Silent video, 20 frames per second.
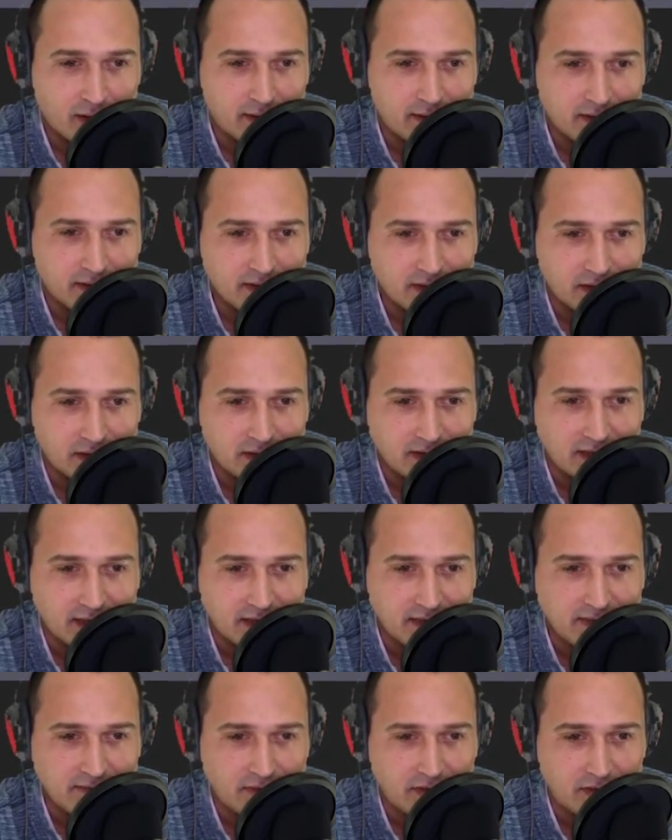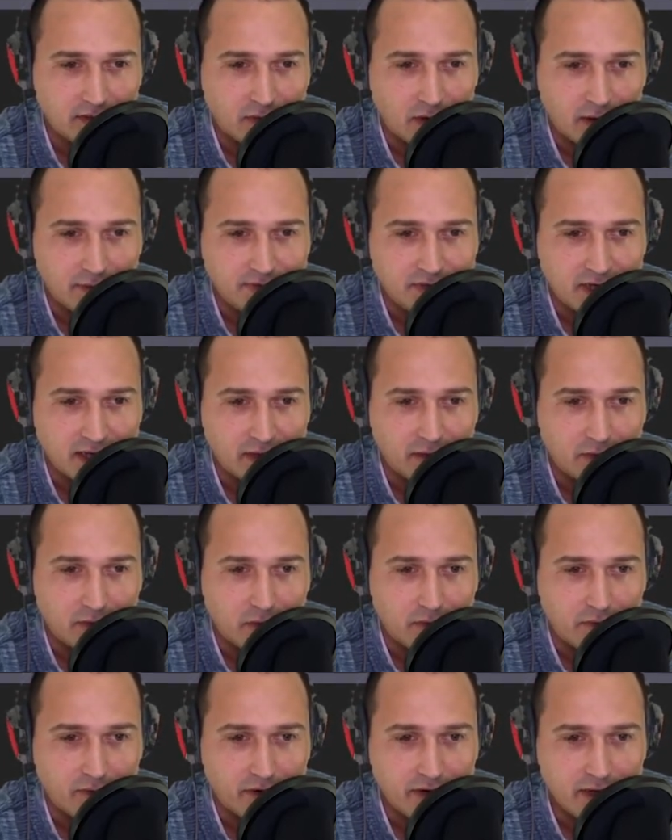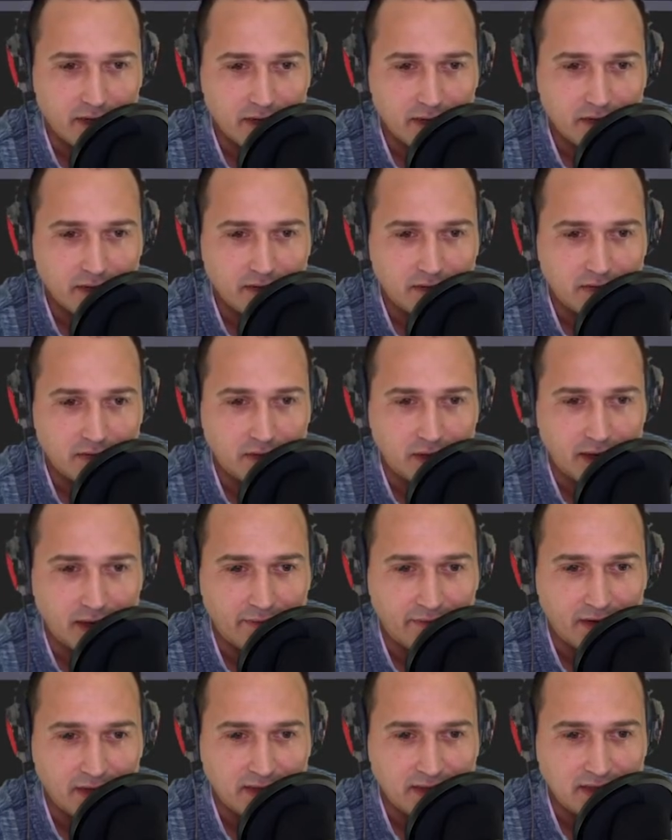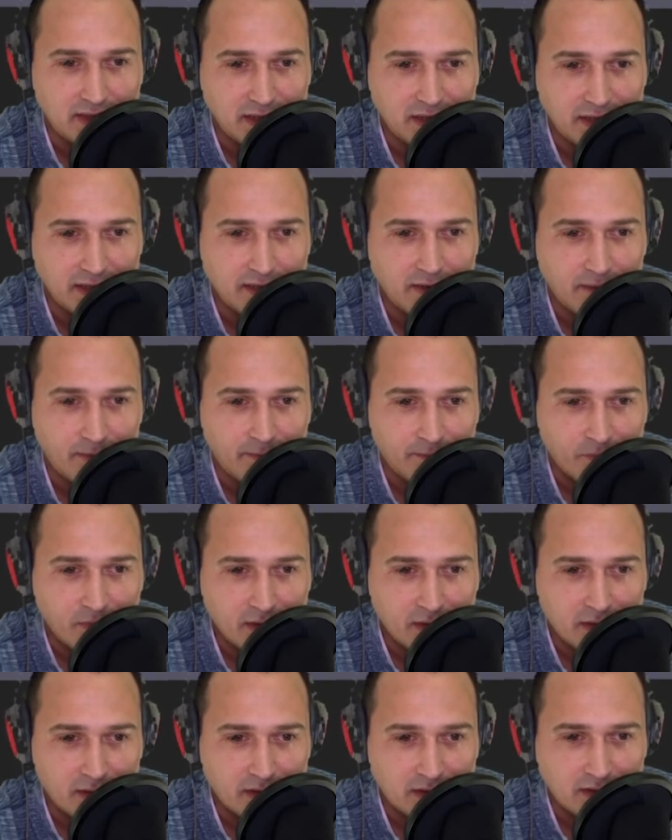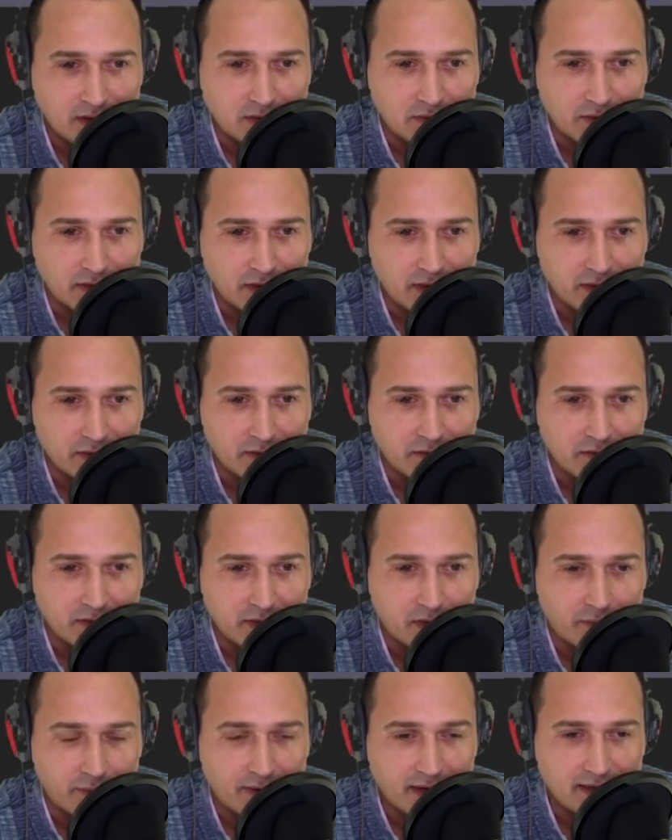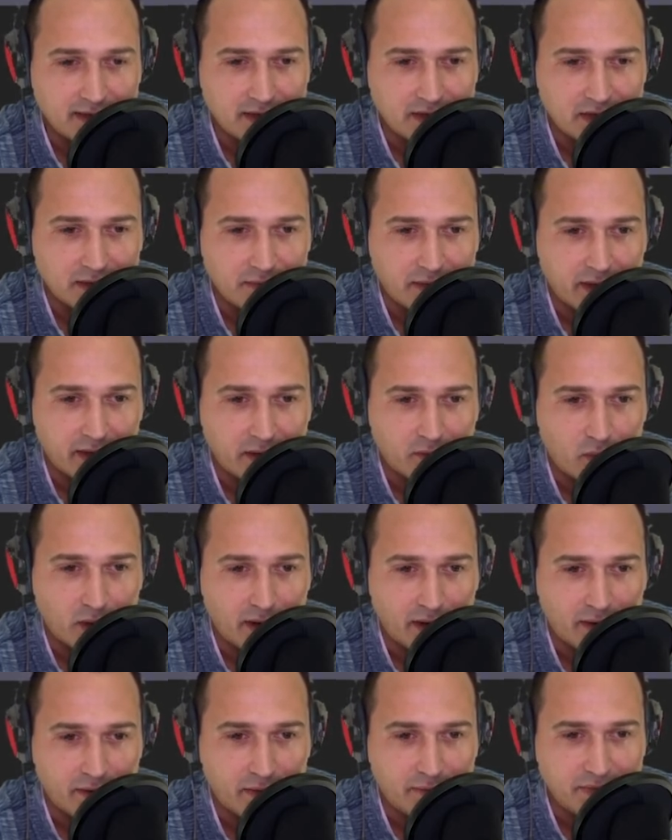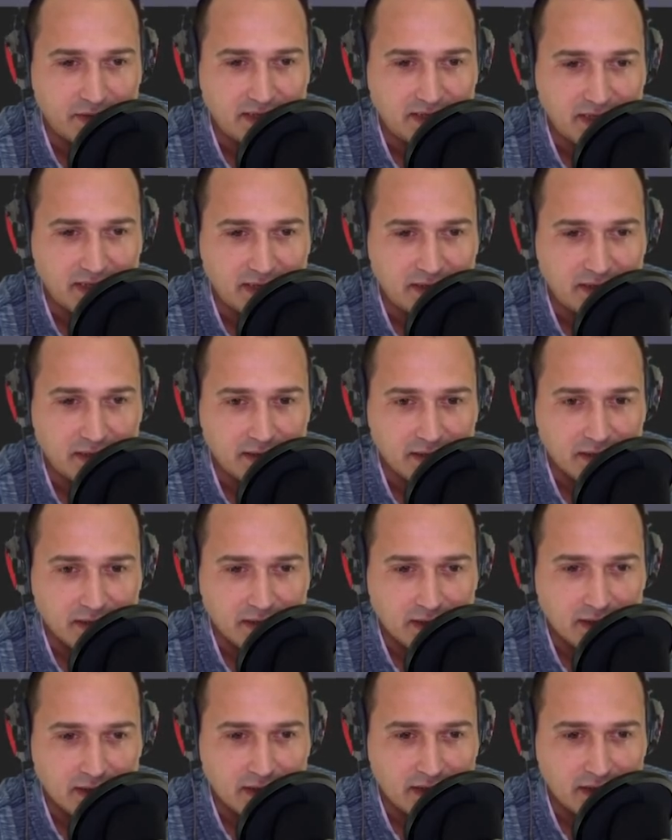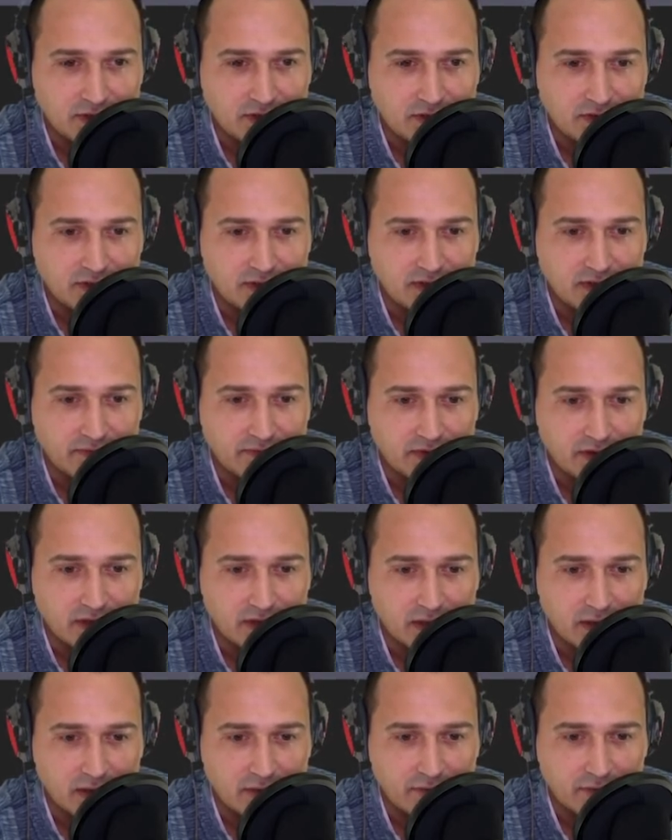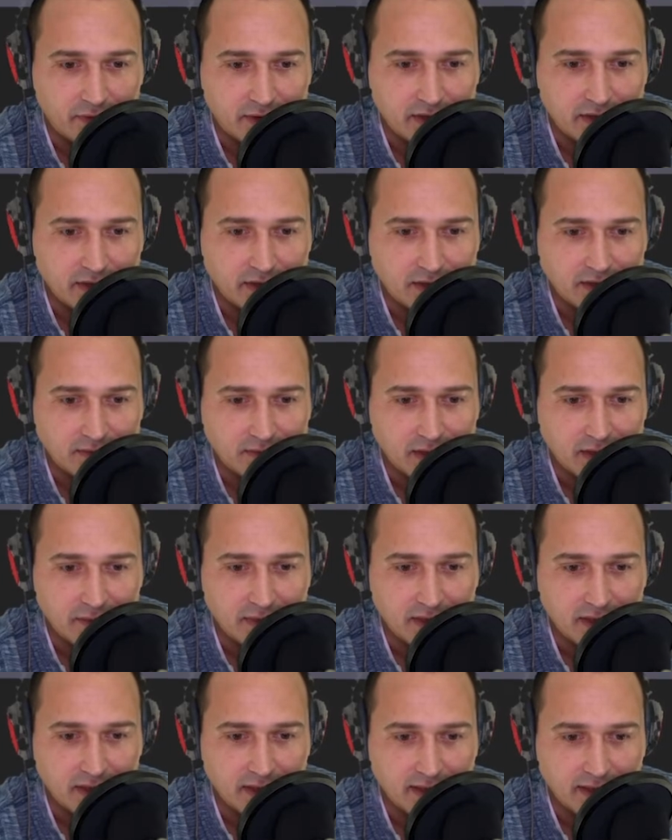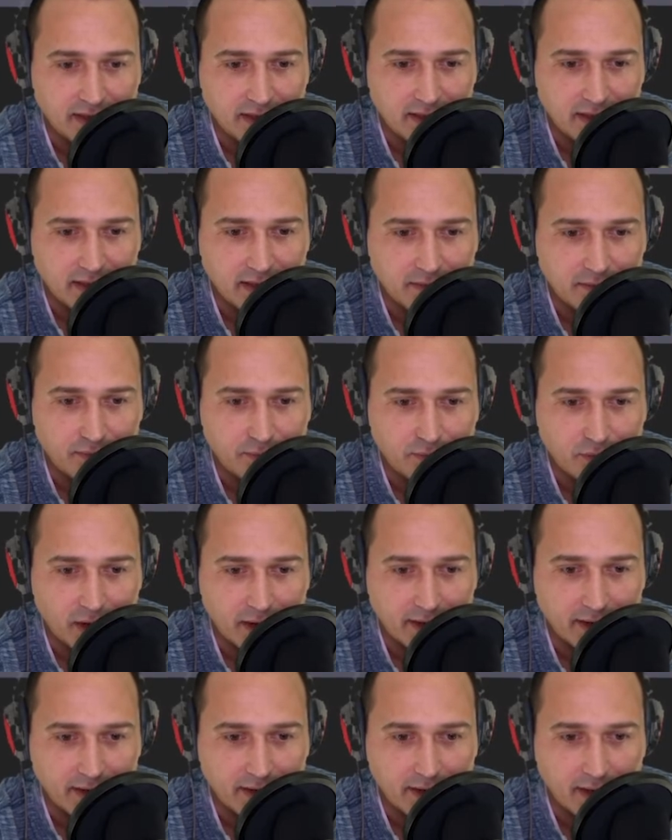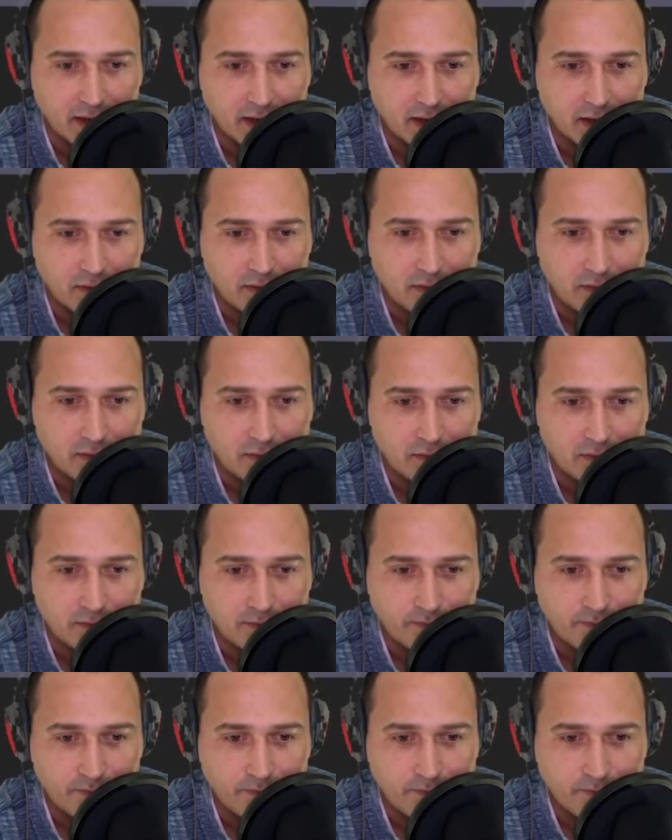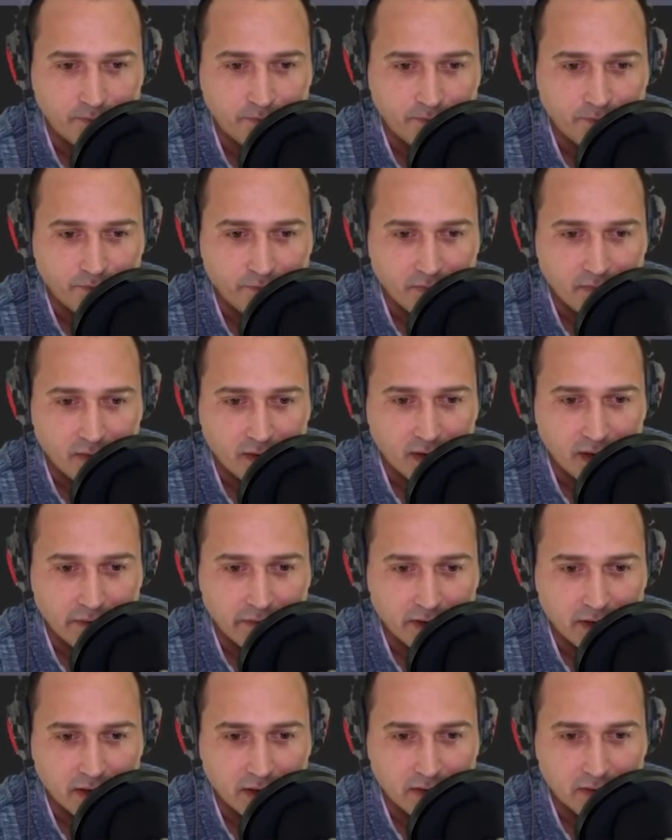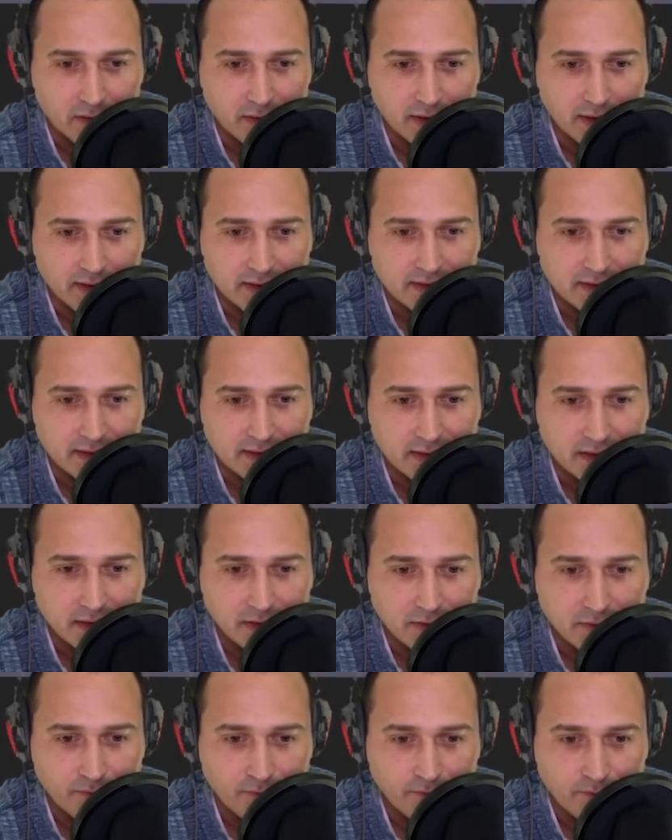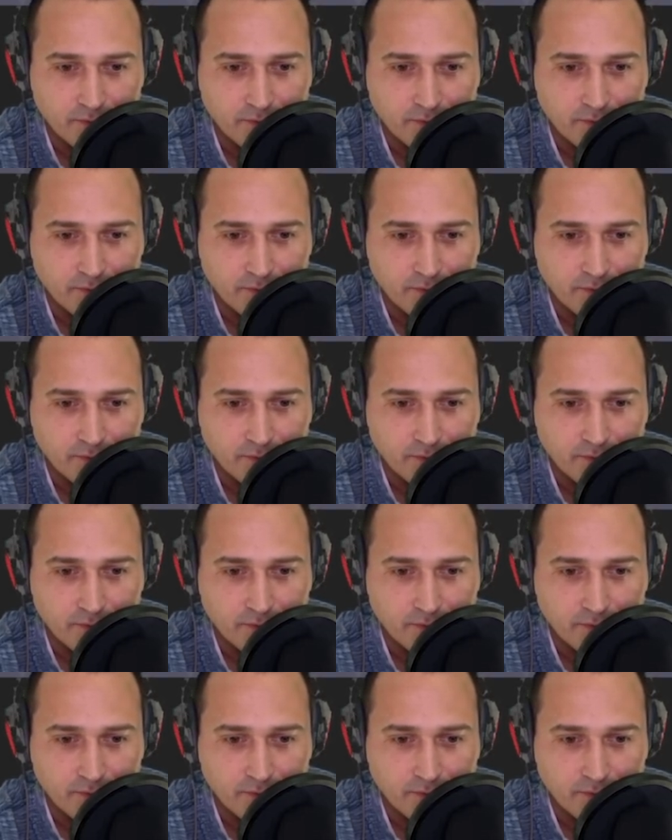These are the settings for the drop shadow over here, the left hand side. Let's go quickly to the opacity, make it 100%. Let's choose a different color for it, maybe a bright yellow. There we go, like so.